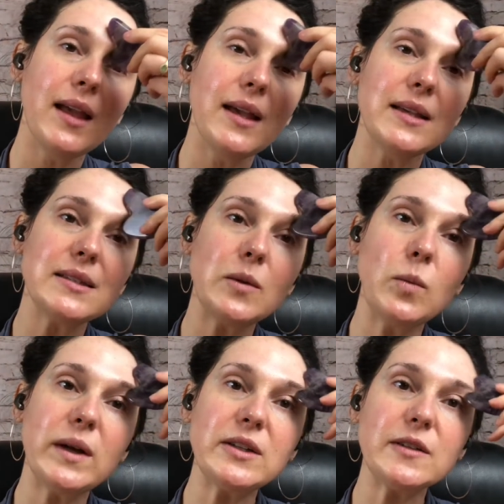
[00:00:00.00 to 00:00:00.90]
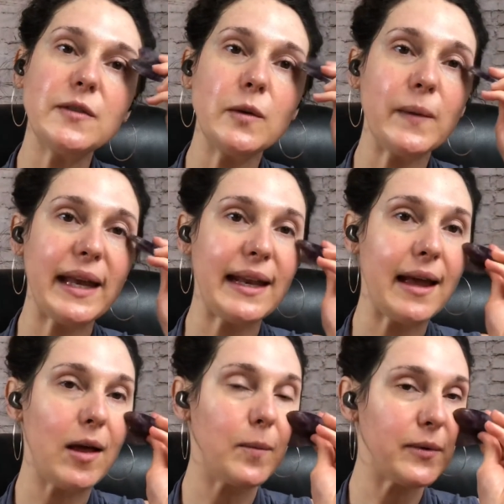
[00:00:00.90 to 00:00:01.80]
It's a wonderful way to
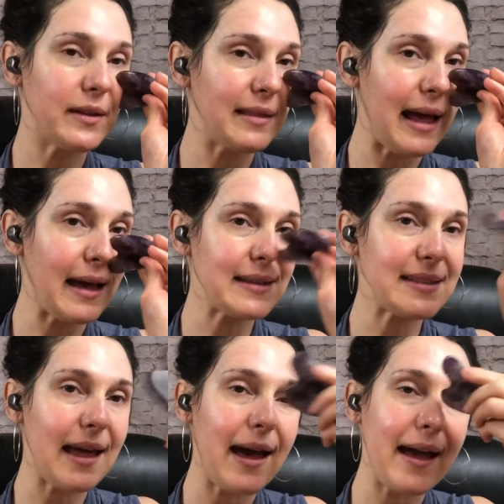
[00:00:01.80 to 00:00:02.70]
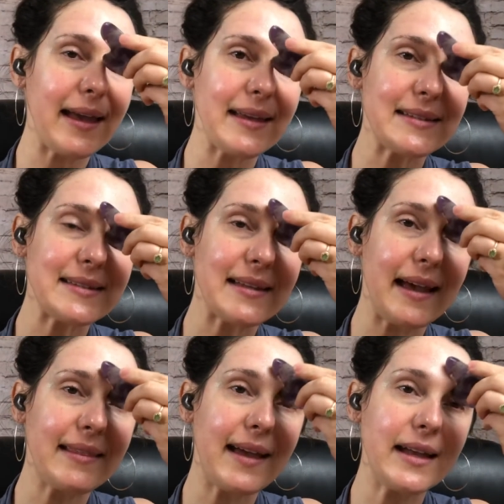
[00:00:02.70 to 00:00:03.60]
help relax the eyes
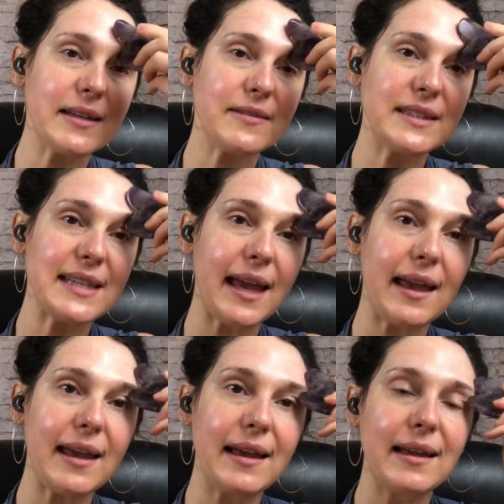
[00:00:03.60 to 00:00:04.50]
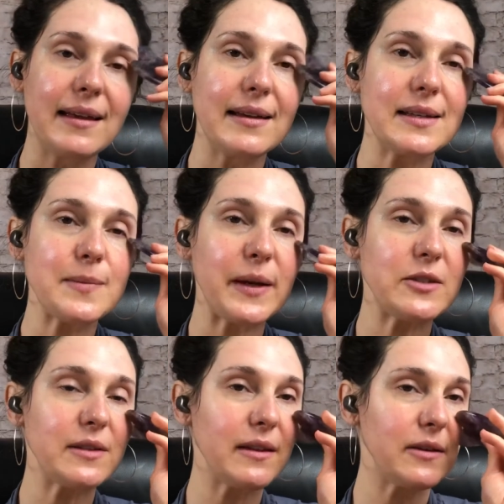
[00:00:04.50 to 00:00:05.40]
at the end of a day,
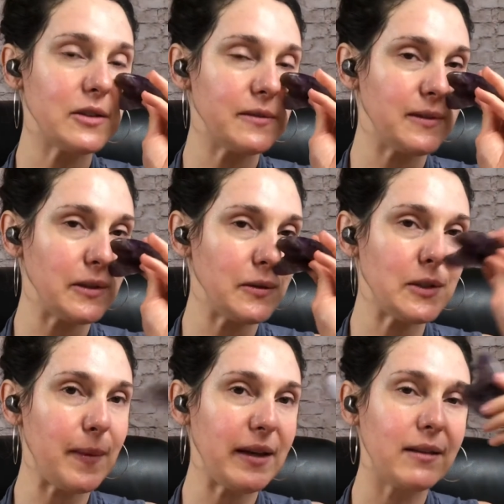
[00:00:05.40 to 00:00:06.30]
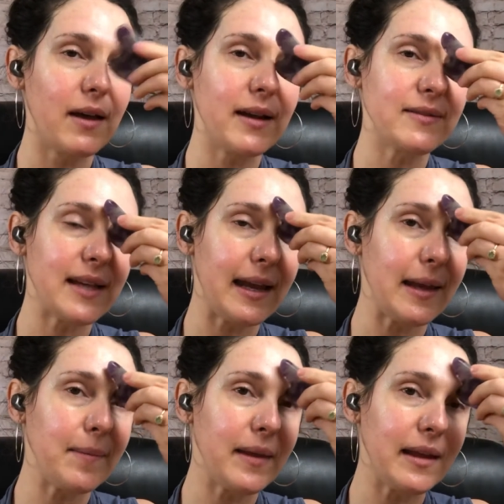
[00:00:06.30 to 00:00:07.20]
especially those of you who spend a lot of
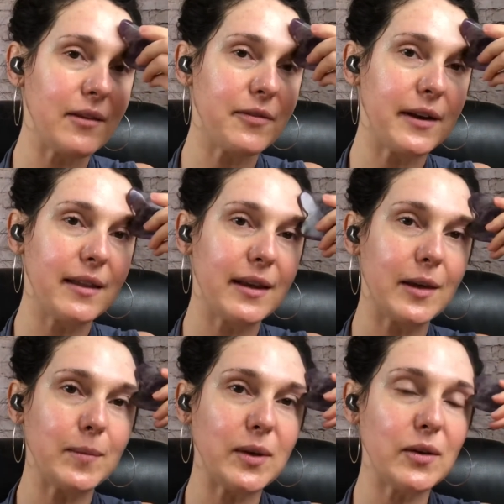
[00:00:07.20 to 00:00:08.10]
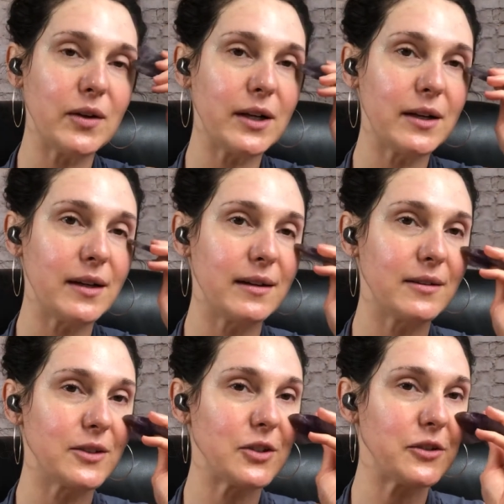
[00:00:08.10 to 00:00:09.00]
time in front of the computer,
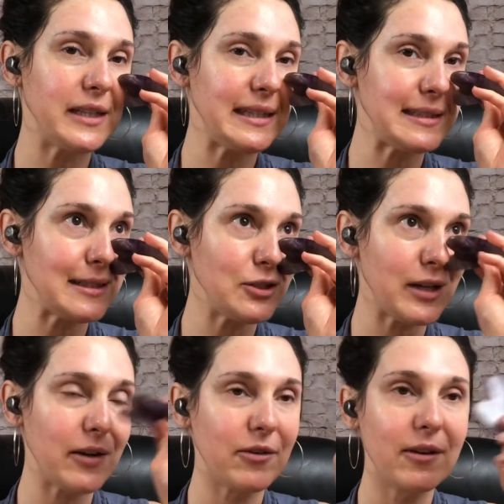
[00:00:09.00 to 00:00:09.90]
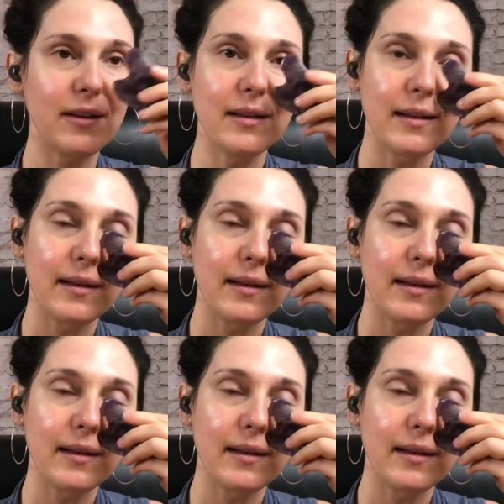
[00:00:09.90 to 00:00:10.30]
screens in general.